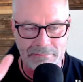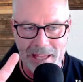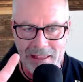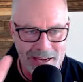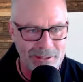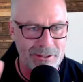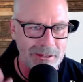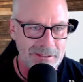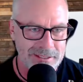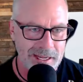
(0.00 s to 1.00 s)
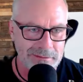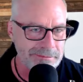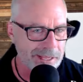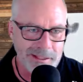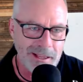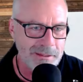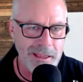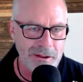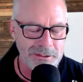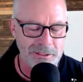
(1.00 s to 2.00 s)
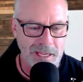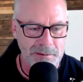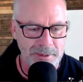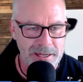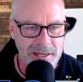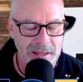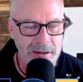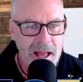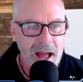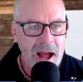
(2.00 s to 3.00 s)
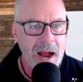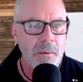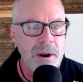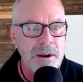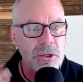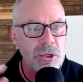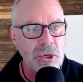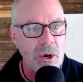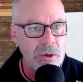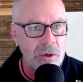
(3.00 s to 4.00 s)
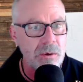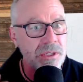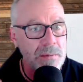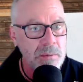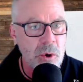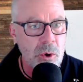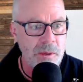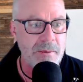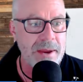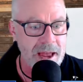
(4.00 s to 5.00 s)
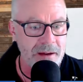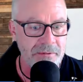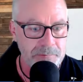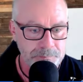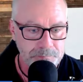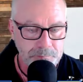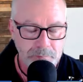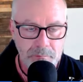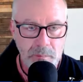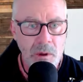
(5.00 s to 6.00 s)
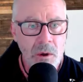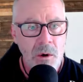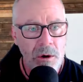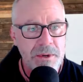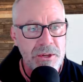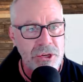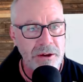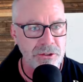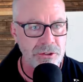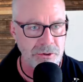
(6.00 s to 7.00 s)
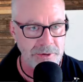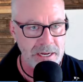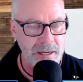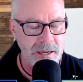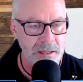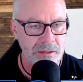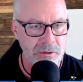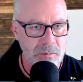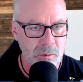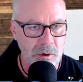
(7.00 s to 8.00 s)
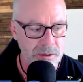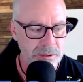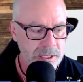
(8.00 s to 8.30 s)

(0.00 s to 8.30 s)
I think it's Thursday. I, they all just kind of blend together. I wanted to show you something cool that we have when we share a screen in the Zoom world.